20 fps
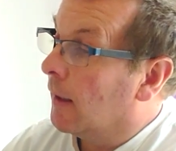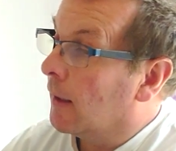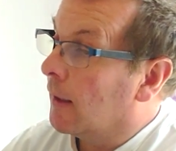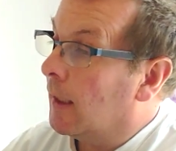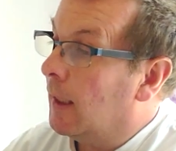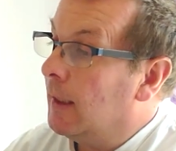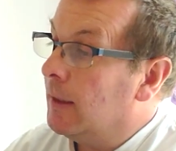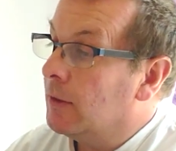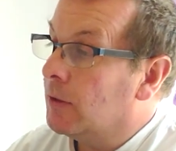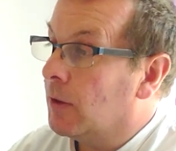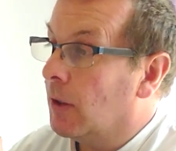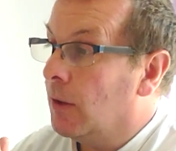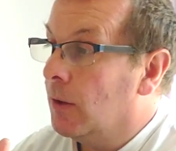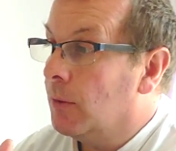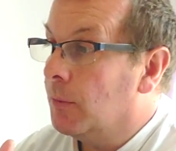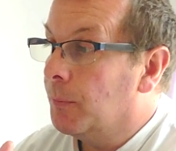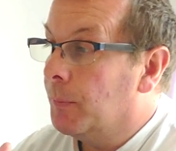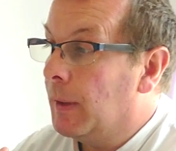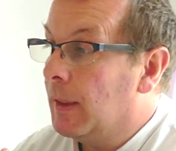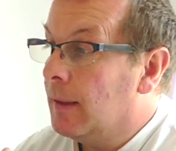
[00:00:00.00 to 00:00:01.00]
Okay,
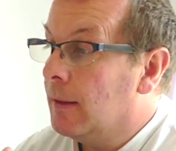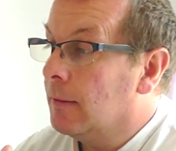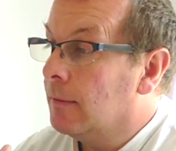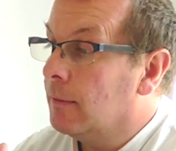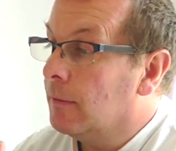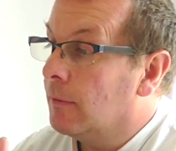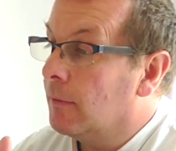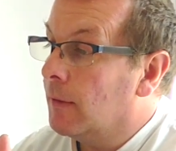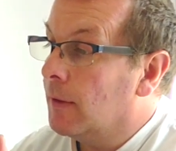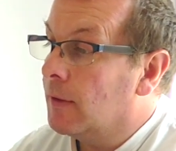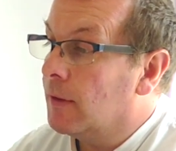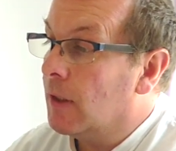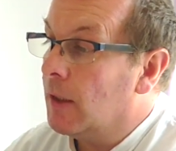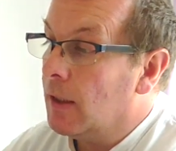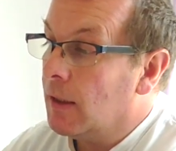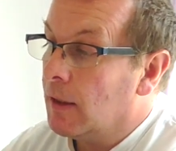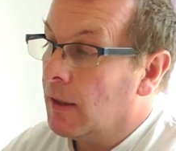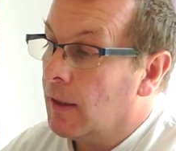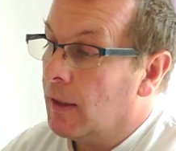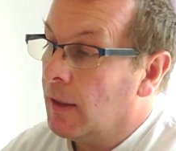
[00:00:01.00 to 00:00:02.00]
so
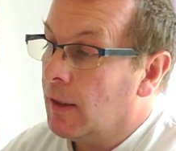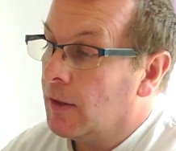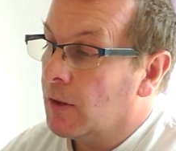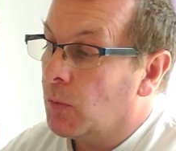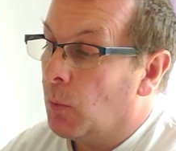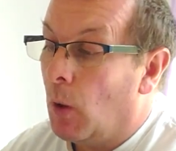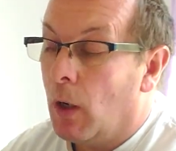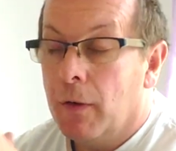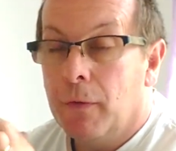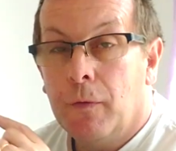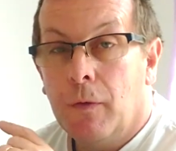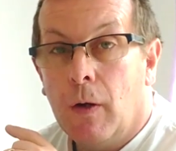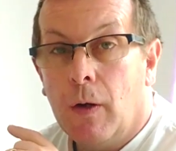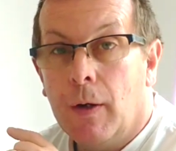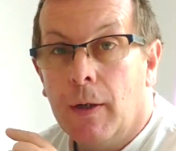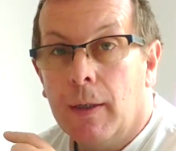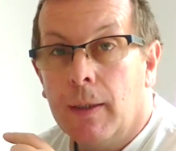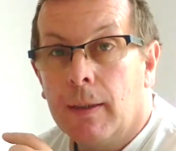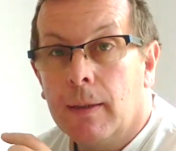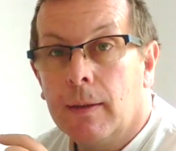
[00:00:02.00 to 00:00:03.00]
it's
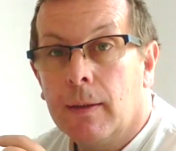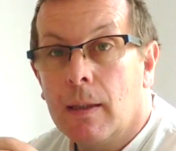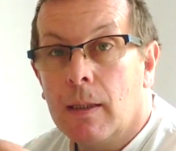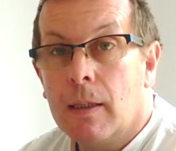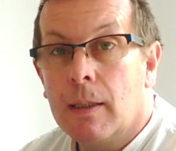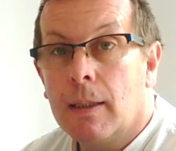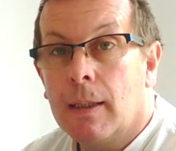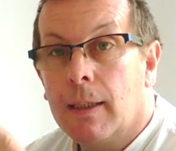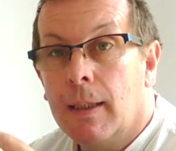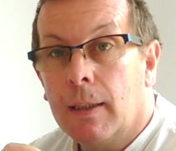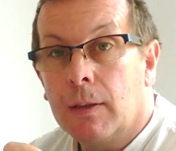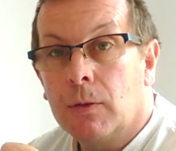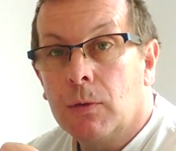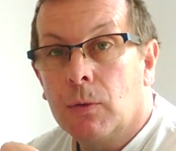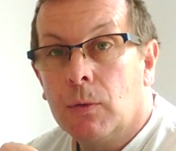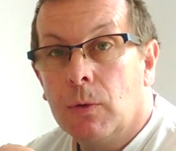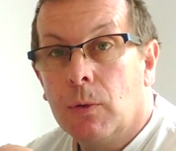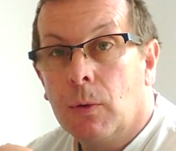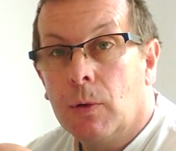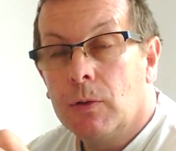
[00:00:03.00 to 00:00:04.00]
Wi-Fi, it connects
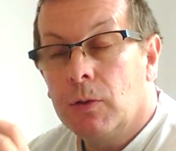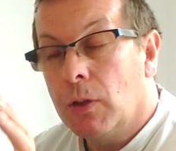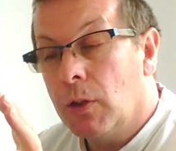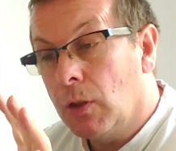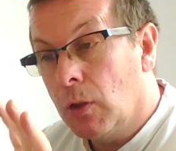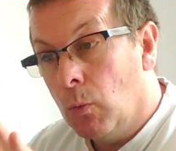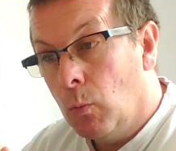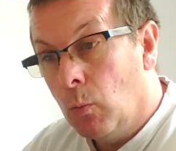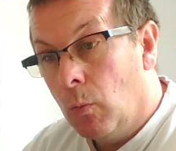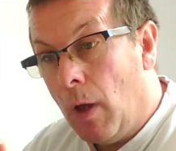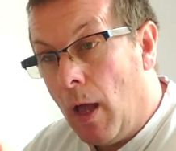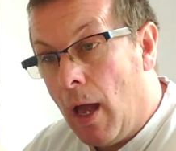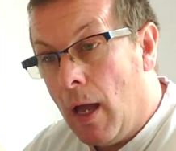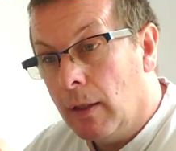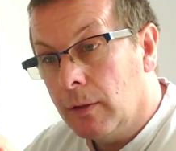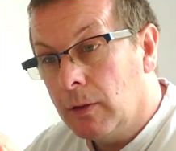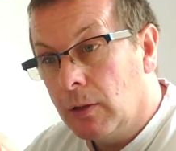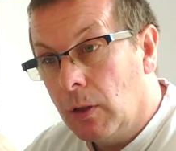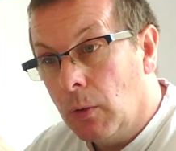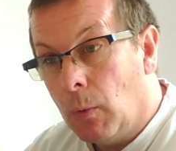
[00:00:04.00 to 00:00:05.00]
to all your so you can
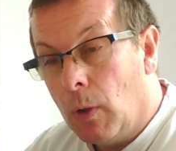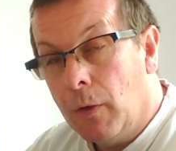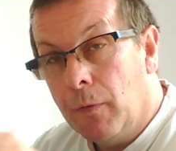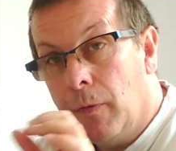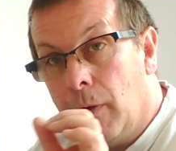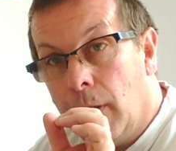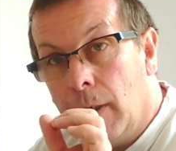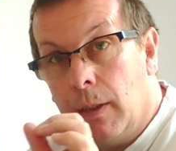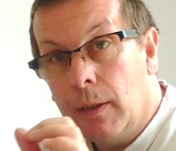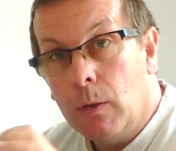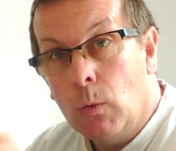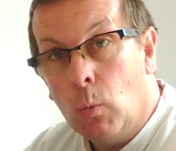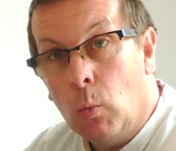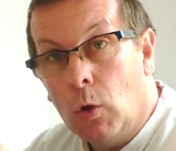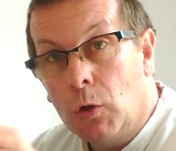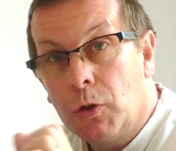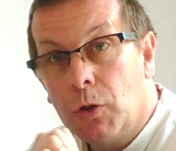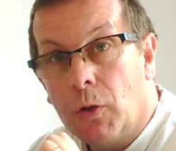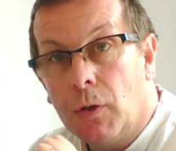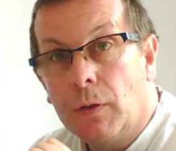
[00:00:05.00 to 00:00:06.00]
to your Wi-Fi,
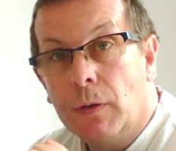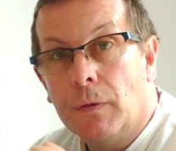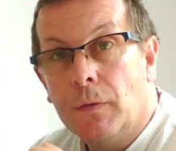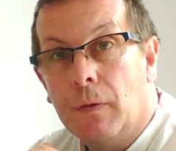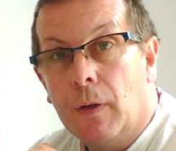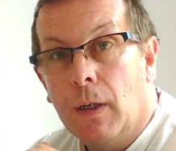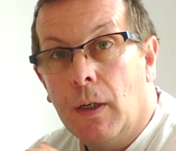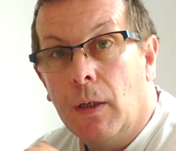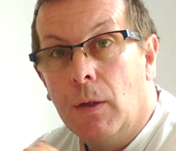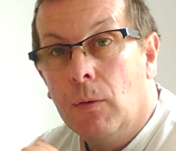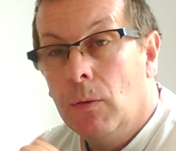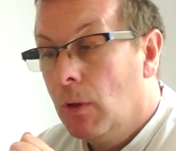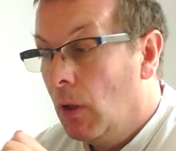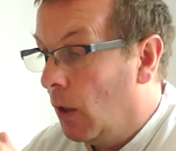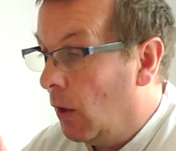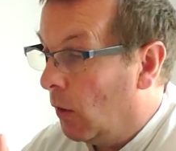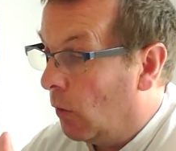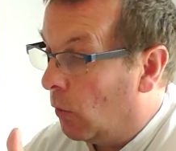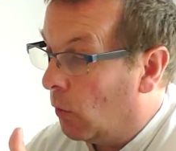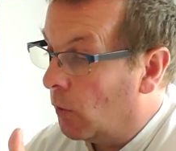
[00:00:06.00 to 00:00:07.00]
watch it on your phone,
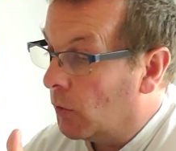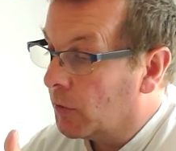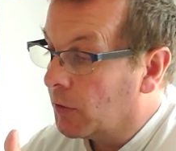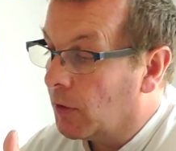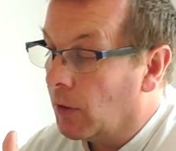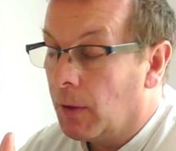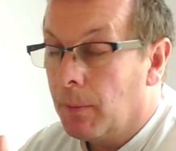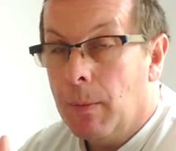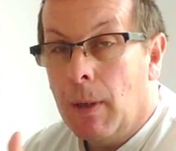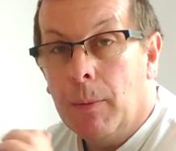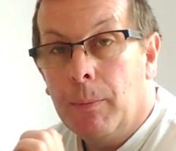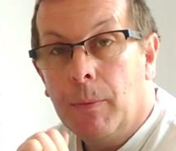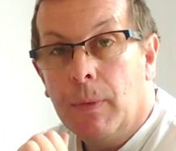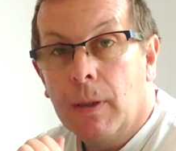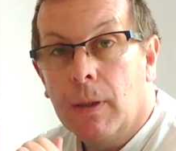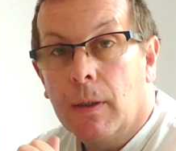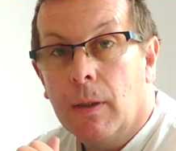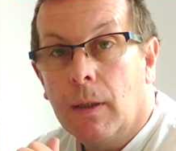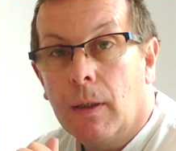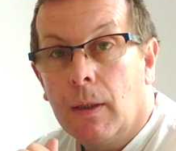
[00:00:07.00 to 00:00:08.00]
or it's got a memory
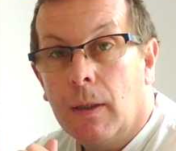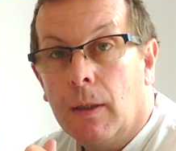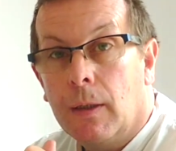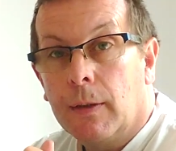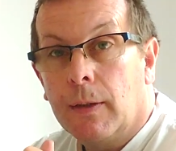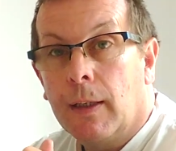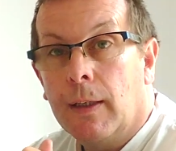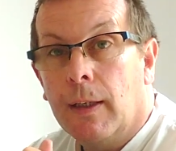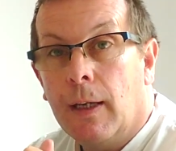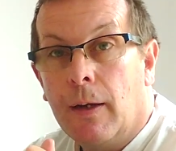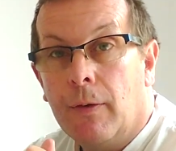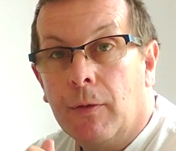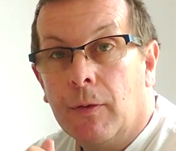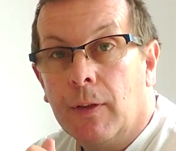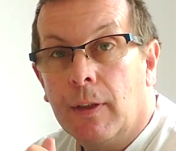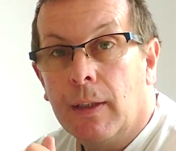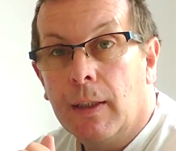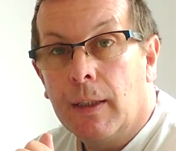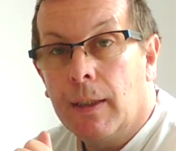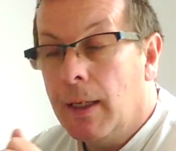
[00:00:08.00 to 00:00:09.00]
card,
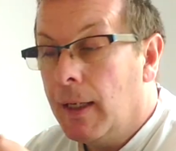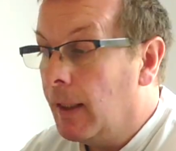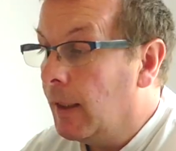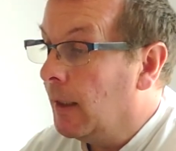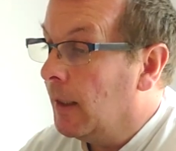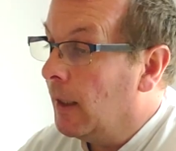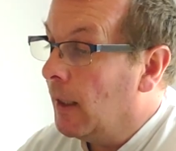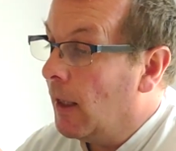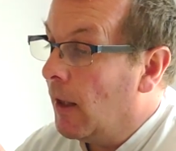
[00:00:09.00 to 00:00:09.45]
everything in it.